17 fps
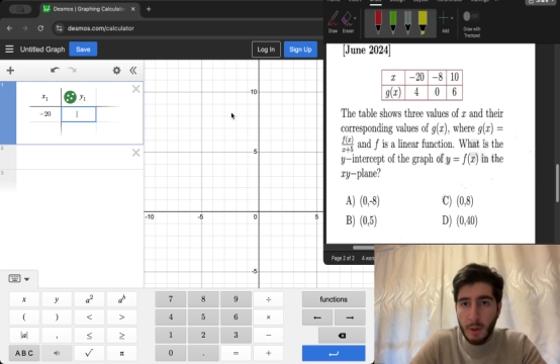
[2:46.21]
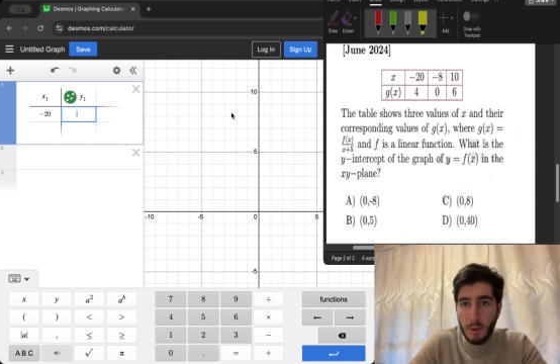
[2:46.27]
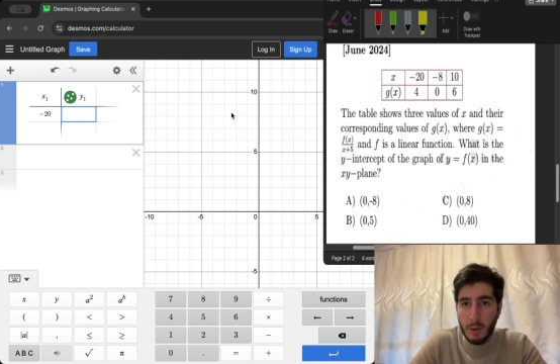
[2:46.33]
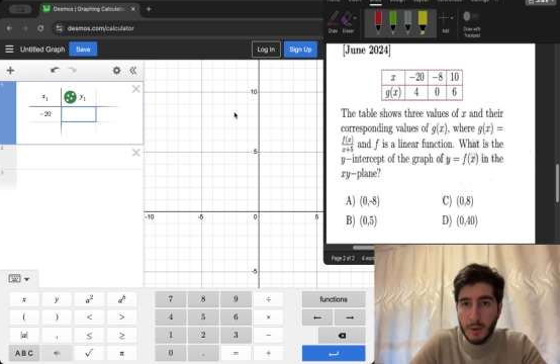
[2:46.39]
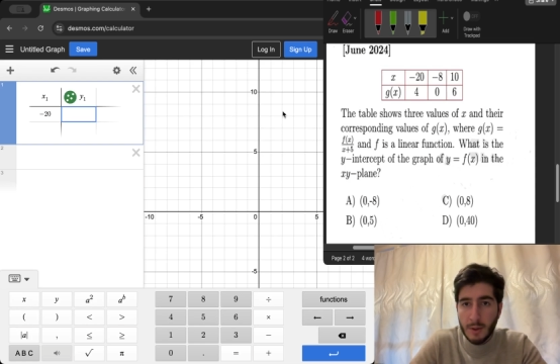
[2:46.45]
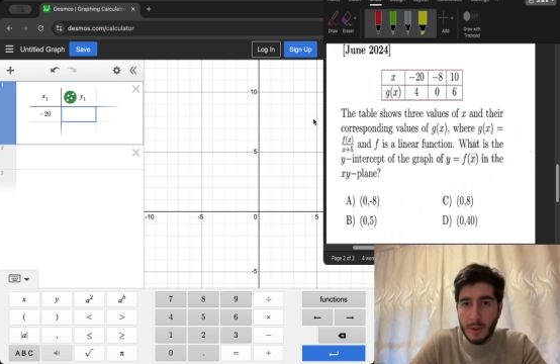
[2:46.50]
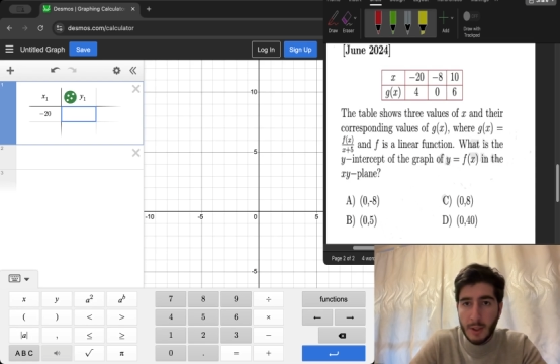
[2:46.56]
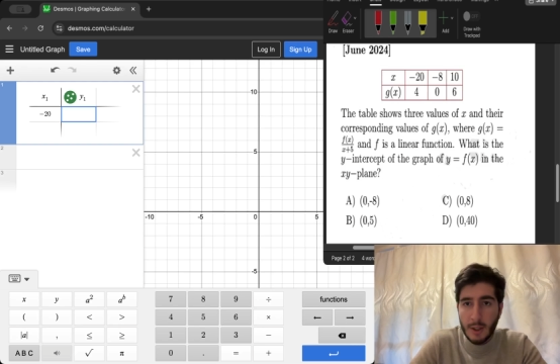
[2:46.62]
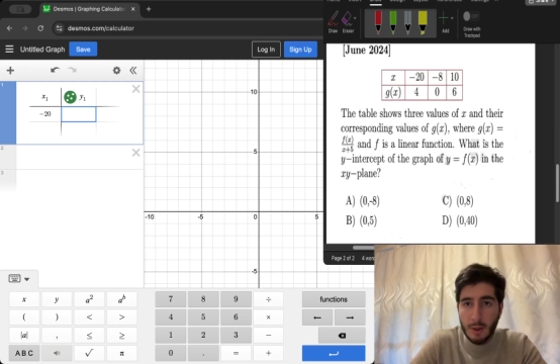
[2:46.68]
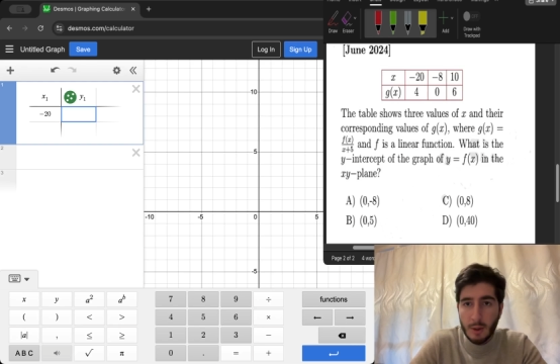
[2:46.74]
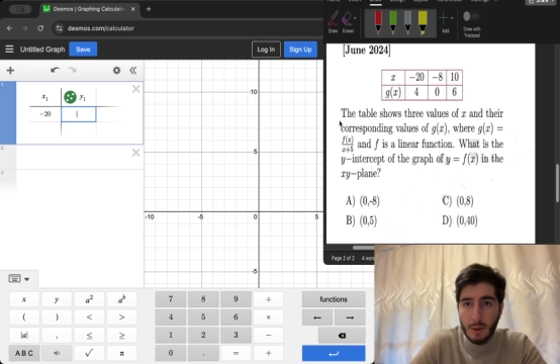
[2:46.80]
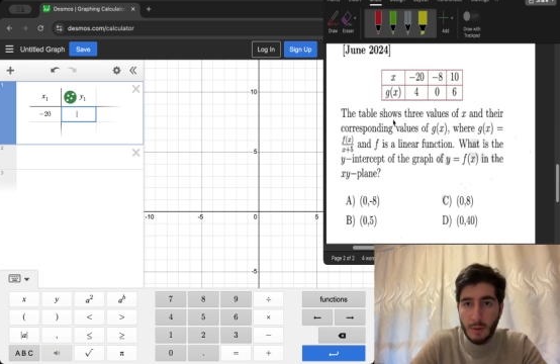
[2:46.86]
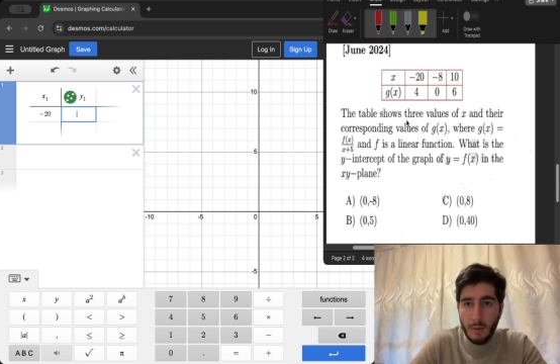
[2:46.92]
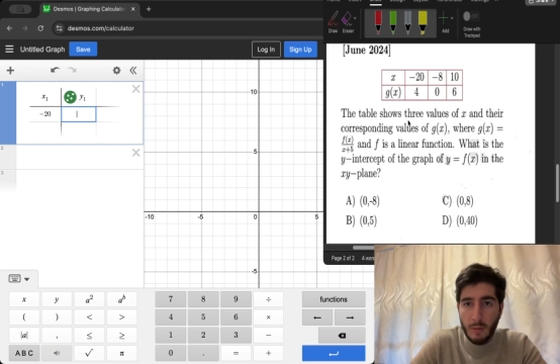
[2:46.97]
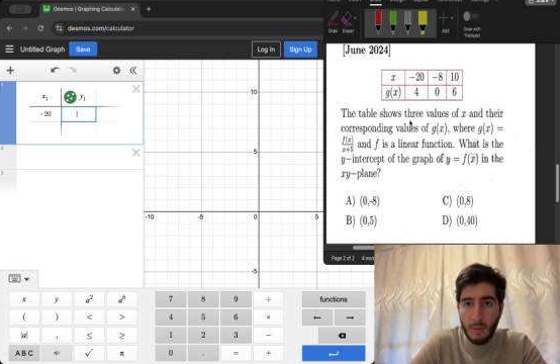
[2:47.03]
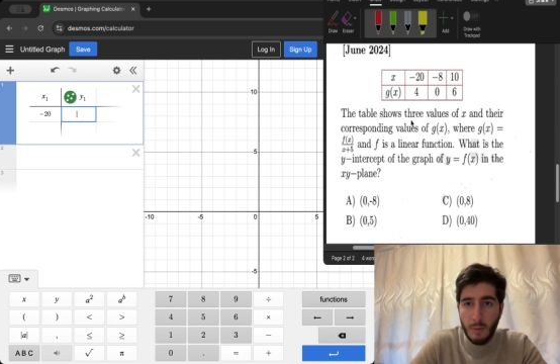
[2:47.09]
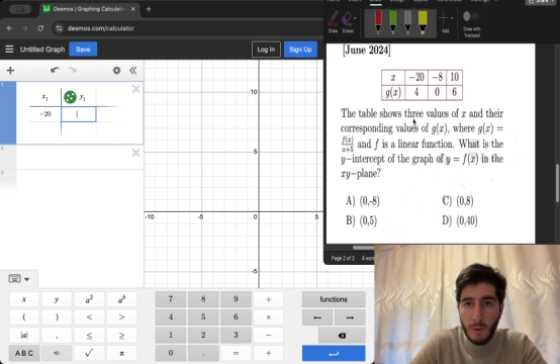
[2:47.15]
coordinate
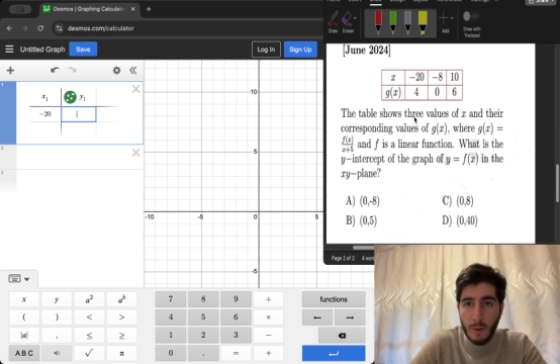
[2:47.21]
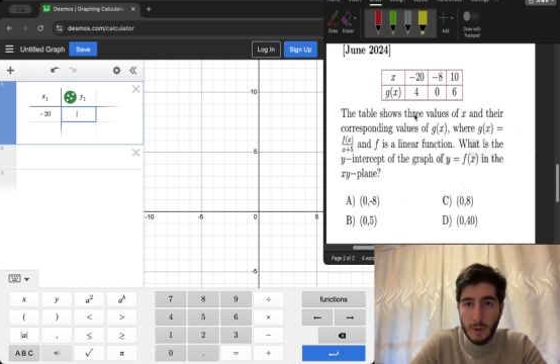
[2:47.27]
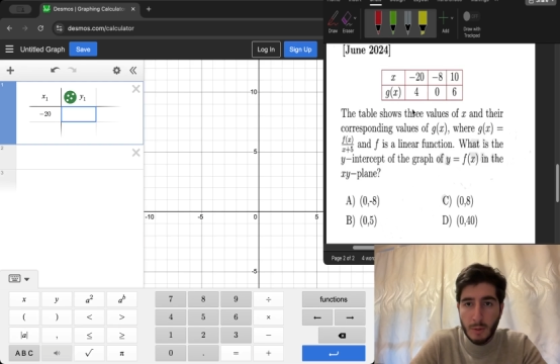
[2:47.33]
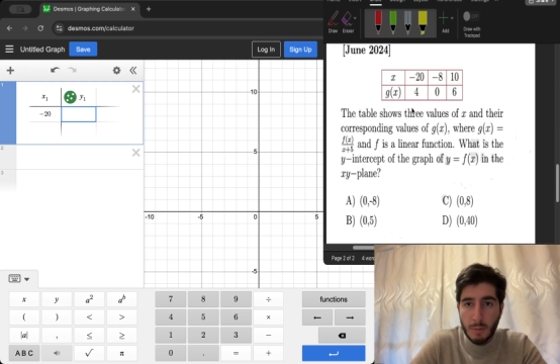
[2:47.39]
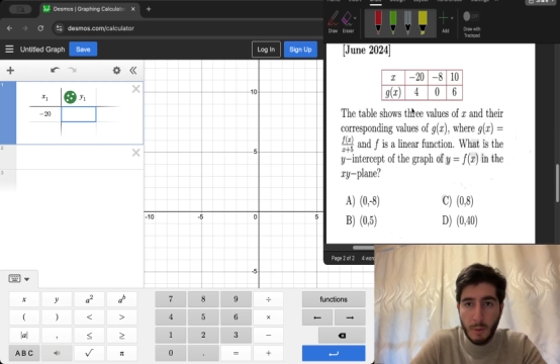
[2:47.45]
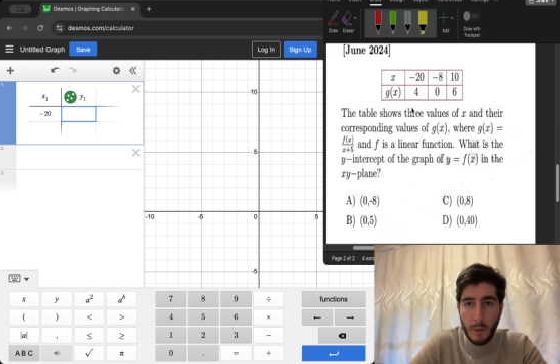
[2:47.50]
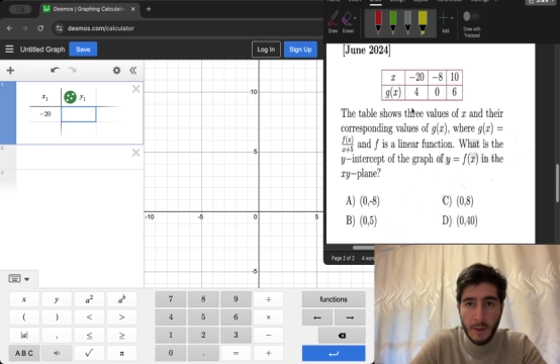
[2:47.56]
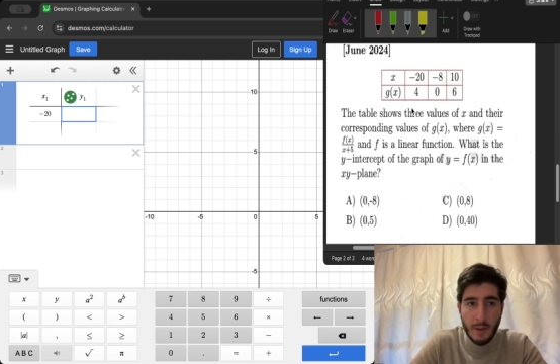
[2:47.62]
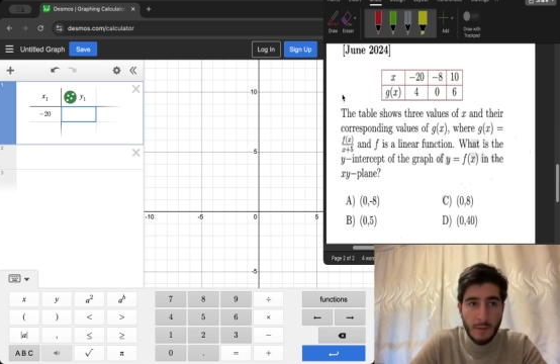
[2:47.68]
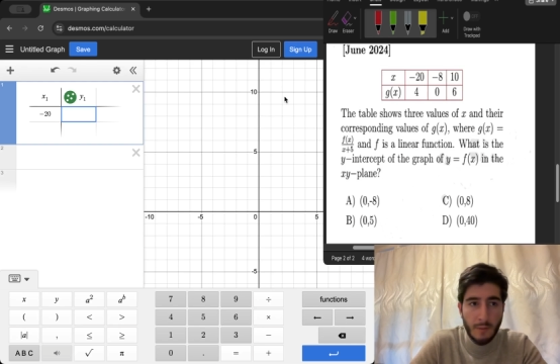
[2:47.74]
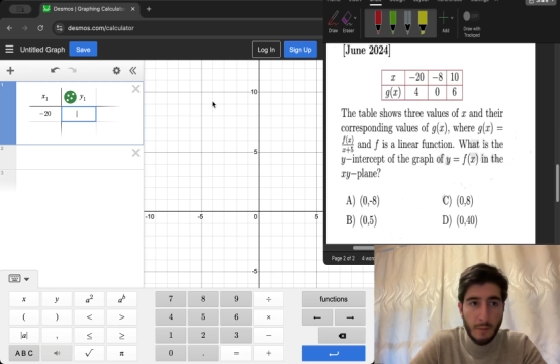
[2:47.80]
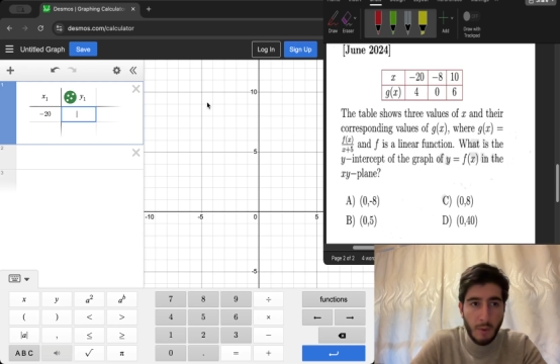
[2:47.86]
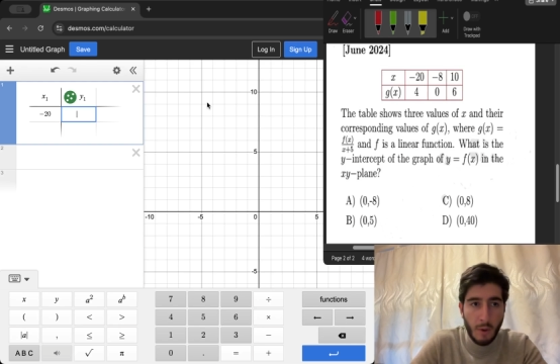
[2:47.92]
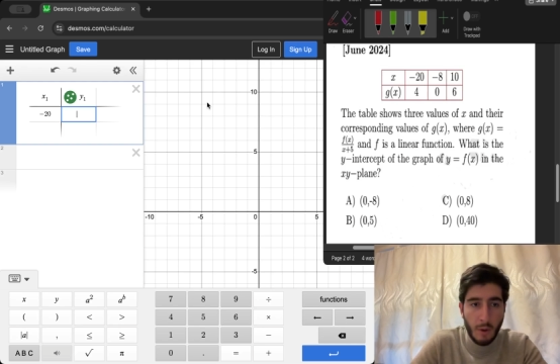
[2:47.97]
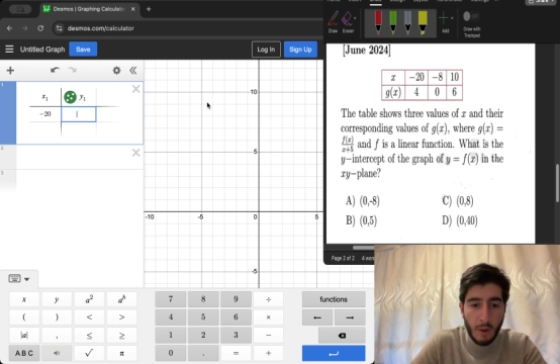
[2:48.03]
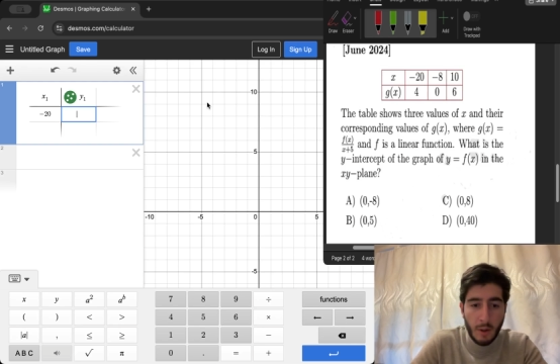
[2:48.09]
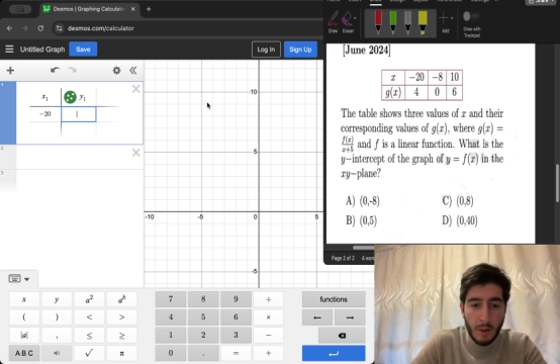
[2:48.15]
of first point
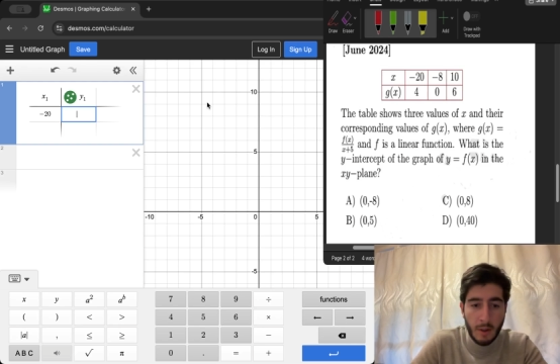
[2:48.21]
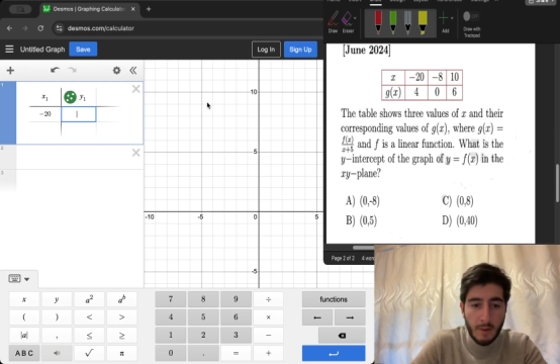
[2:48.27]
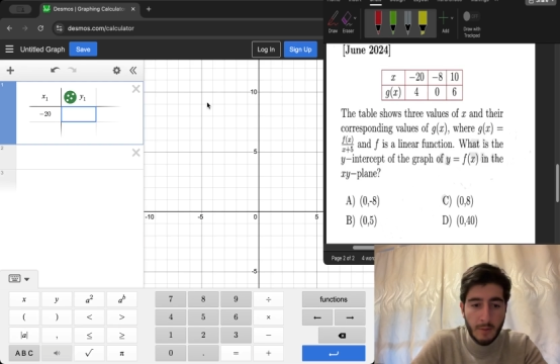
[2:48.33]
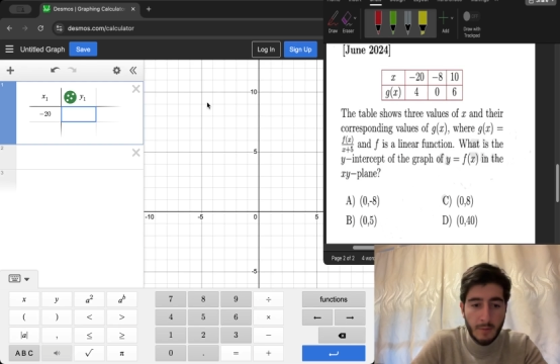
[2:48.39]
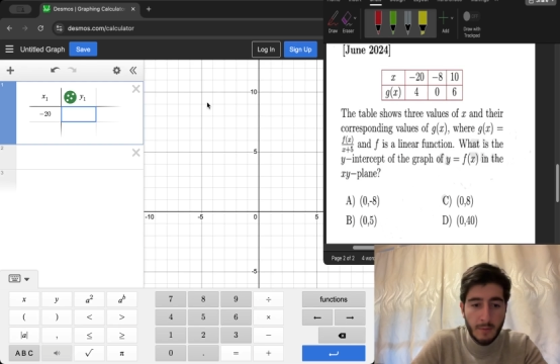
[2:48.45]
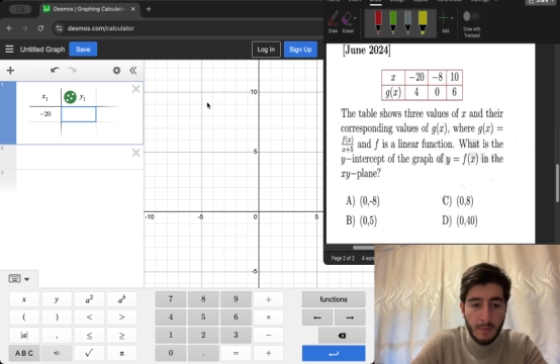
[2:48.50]
4